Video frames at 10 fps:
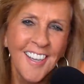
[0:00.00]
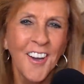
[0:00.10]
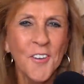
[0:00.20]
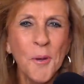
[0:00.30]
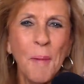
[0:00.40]

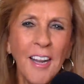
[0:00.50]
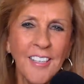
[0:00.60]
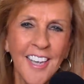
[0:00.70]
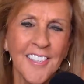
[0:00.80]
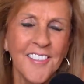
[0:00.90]
on your
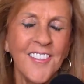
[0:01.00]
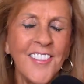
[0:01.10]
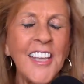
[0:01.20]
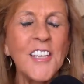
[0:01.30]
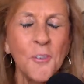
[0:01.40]
podcast.
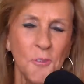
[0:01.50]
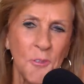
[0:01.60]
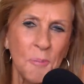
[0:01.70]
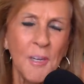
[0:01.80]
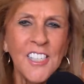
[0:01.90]
Thank you
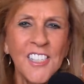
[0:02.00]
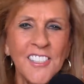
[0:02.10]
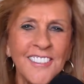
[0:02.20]
so much.